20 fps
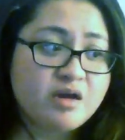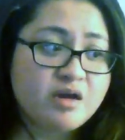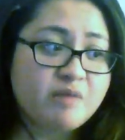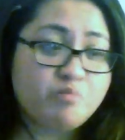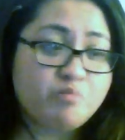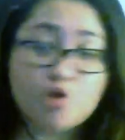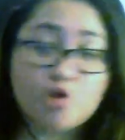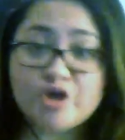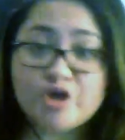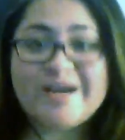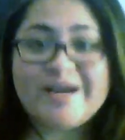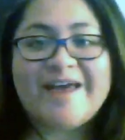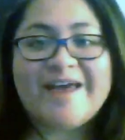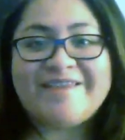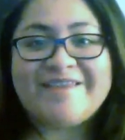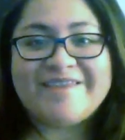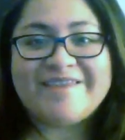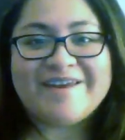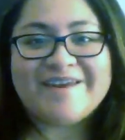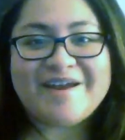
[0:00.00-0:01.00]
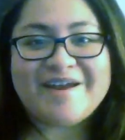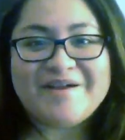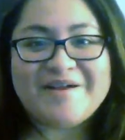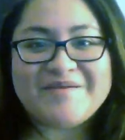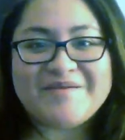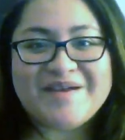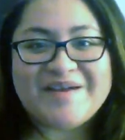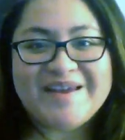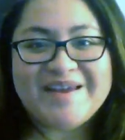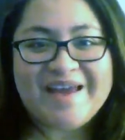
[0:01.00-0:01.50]
more debt than I
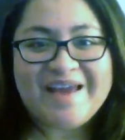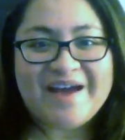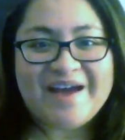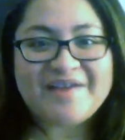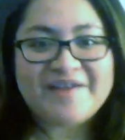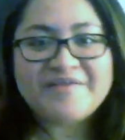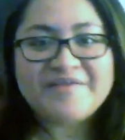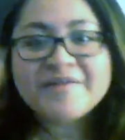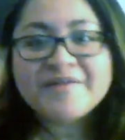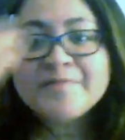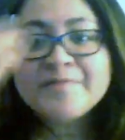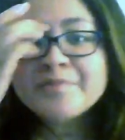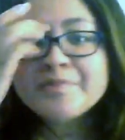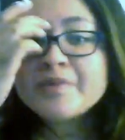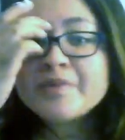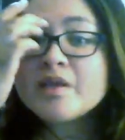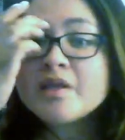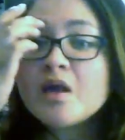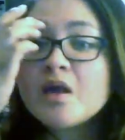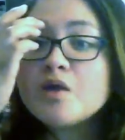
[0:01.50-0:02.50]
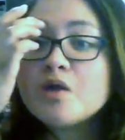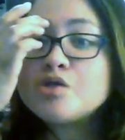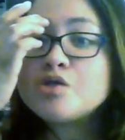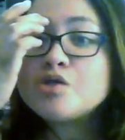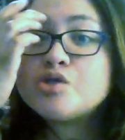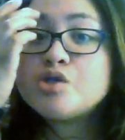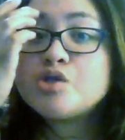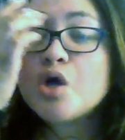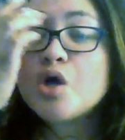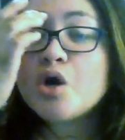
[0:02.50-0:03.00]
already have.
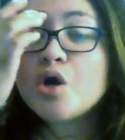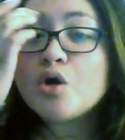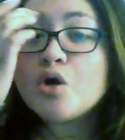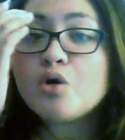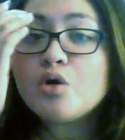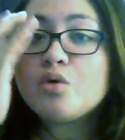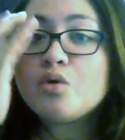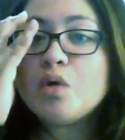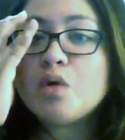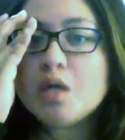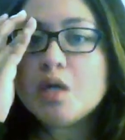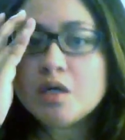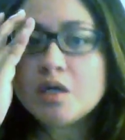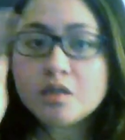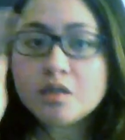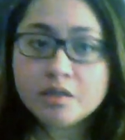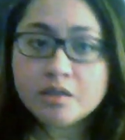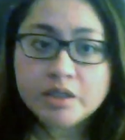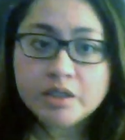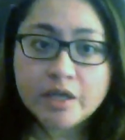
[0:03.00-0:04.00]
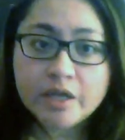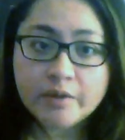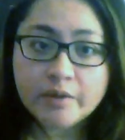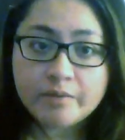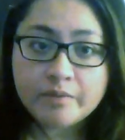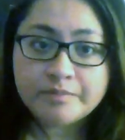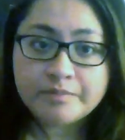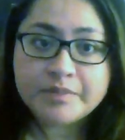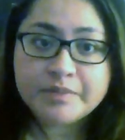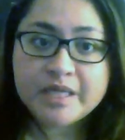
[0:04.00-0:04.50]
So, you
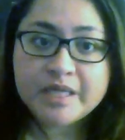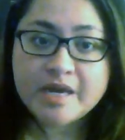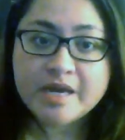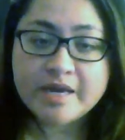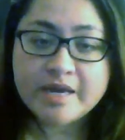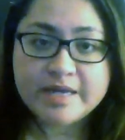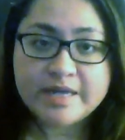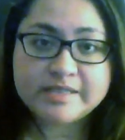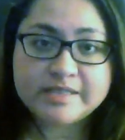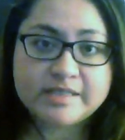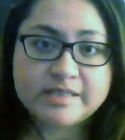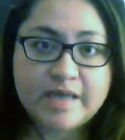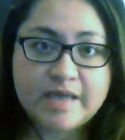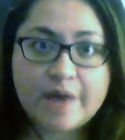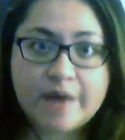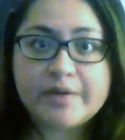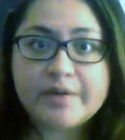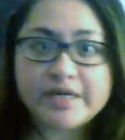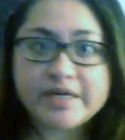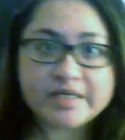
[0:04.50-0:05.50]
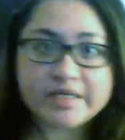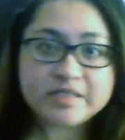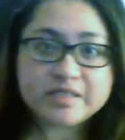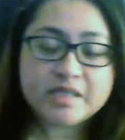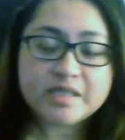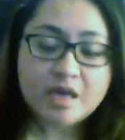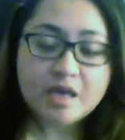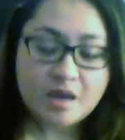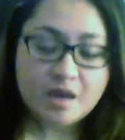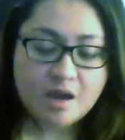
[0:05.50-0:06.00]
know, taking it as how it
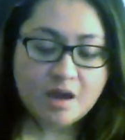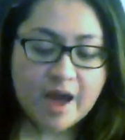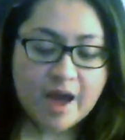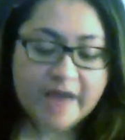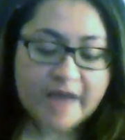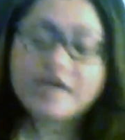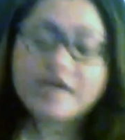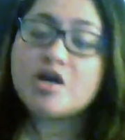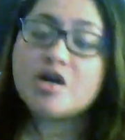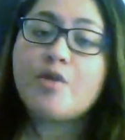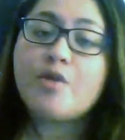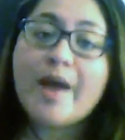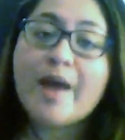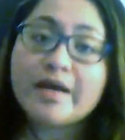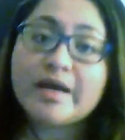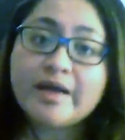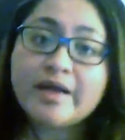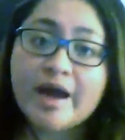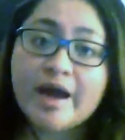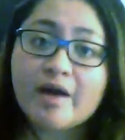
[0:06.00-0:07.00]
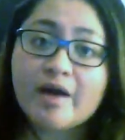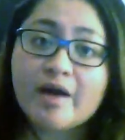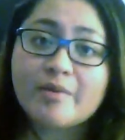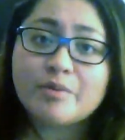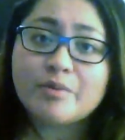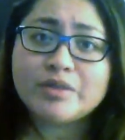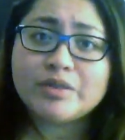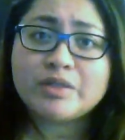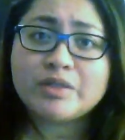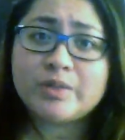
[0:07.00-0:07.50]
is, I can go back now.
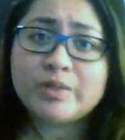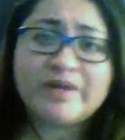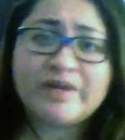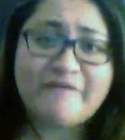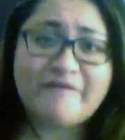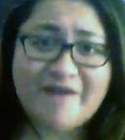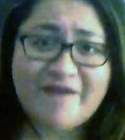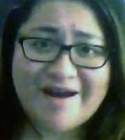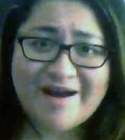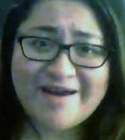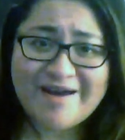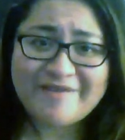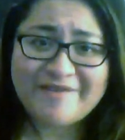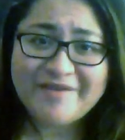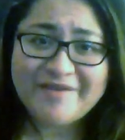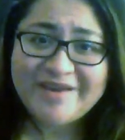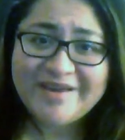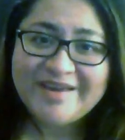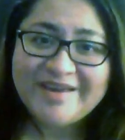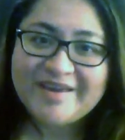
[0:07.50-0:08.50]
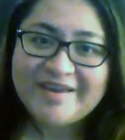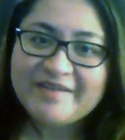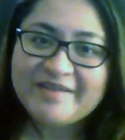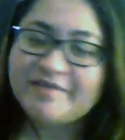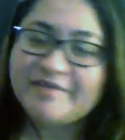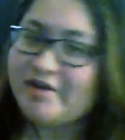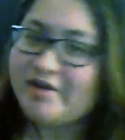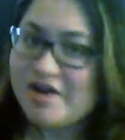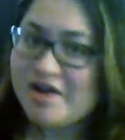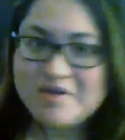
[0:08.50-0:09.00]
I'm only 25. If
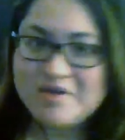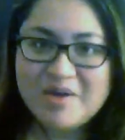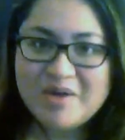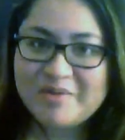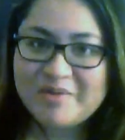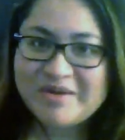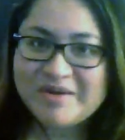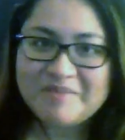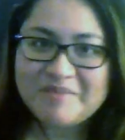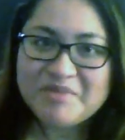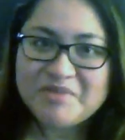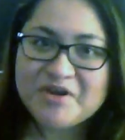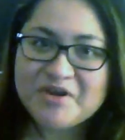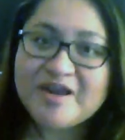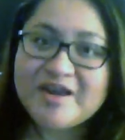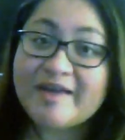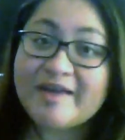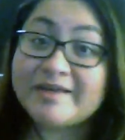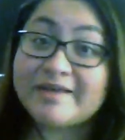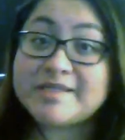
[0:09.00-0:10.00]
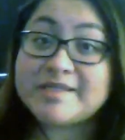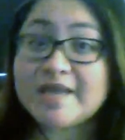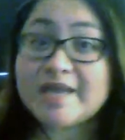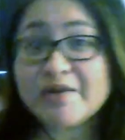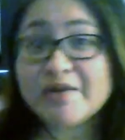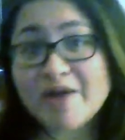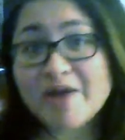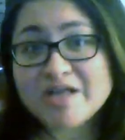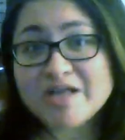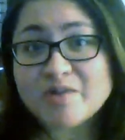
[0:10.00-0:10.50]
I graduate when I'm 30, at least I
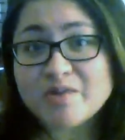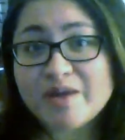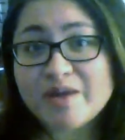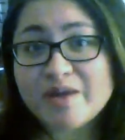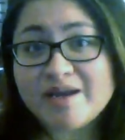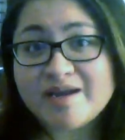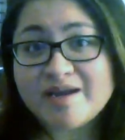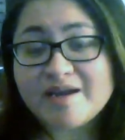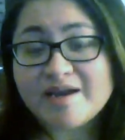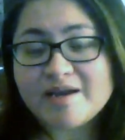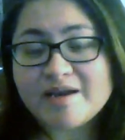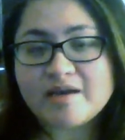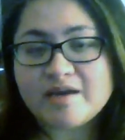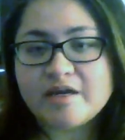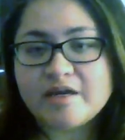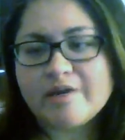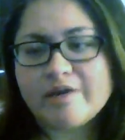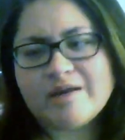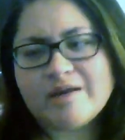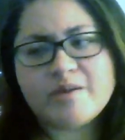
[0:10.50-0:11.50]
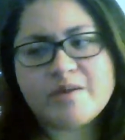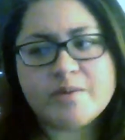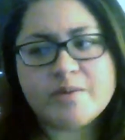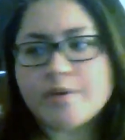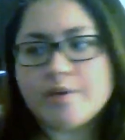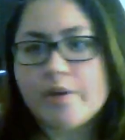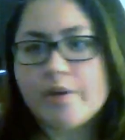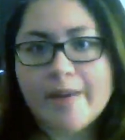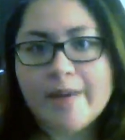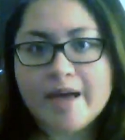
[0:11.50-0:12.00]
graduated. And, you know, a lot of
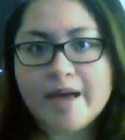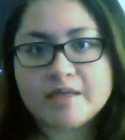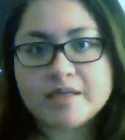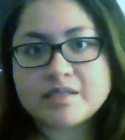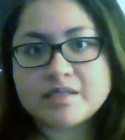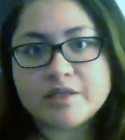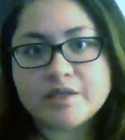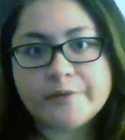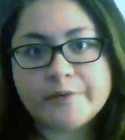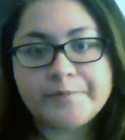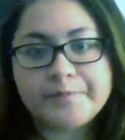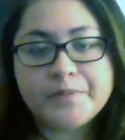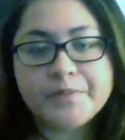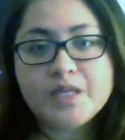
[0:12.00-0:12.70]
people go back, so